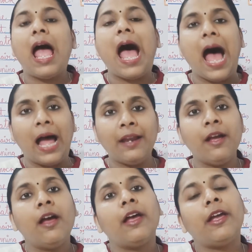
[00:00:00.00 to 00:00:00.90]
and
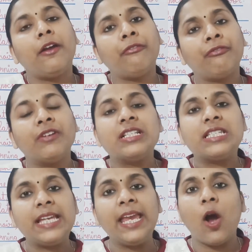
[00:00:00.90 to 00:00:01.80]
if
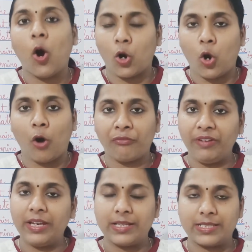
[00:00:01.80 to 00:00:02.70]
tea or
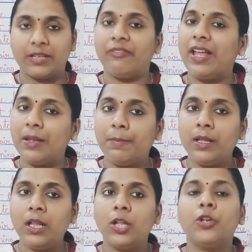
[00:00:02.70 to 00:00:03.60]
coffee is
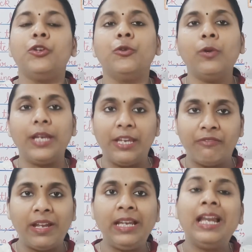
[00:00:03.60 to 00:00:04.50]
available, you
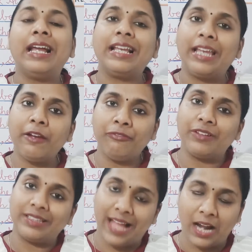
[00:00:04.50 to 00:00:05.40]
even
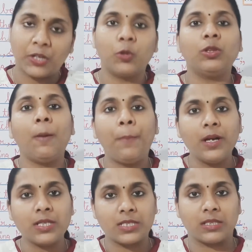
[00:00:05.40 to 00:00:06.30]
give that to the
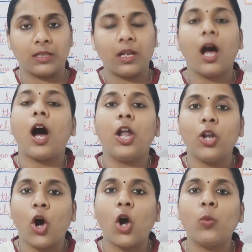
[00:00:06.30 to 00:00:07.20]
person
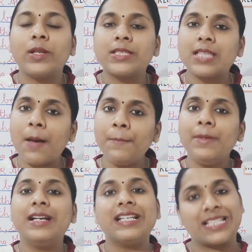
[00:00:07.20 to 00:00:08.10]
along with some
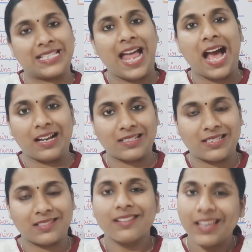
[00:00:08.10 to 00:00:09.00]

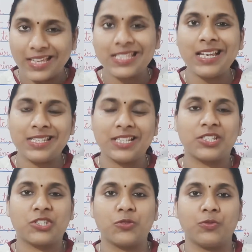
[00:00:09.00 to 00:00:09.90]
snacks, isn't
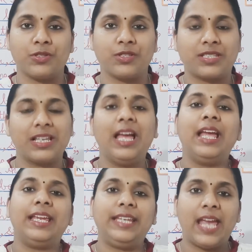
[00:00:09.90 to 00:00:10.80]
it, students?
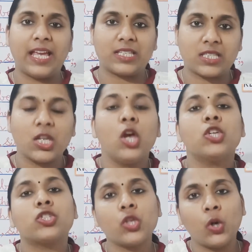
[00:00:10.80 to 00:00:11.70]
Yes,
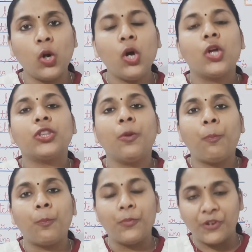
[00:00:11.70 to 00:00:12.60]
so
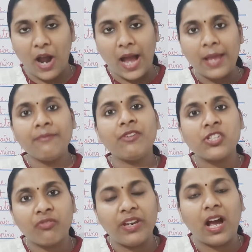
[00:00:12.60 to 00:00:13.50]
the rhyme
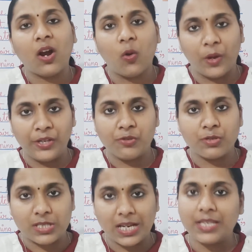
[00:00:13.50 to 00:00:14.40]
which we are going to
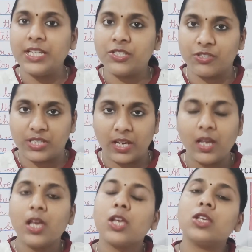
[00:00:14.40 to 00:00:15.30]
study
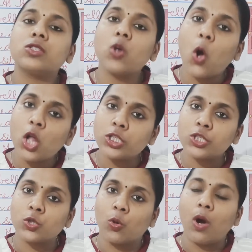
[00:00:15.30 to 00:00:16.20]
today is
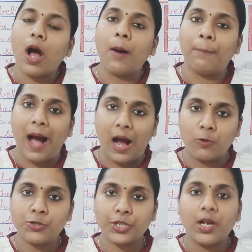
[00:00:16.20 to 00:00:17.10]
also
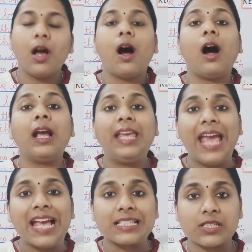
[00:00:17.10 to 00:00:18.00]
about a
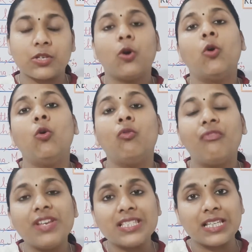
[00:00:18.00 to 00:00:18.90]
guest who
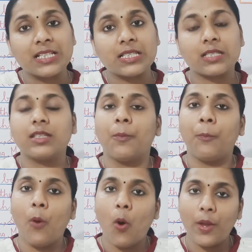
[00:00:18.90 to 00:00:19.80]
visits the
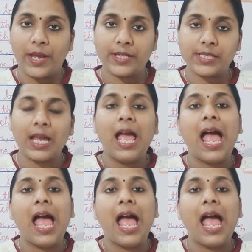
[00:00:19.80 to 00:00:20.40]
poet,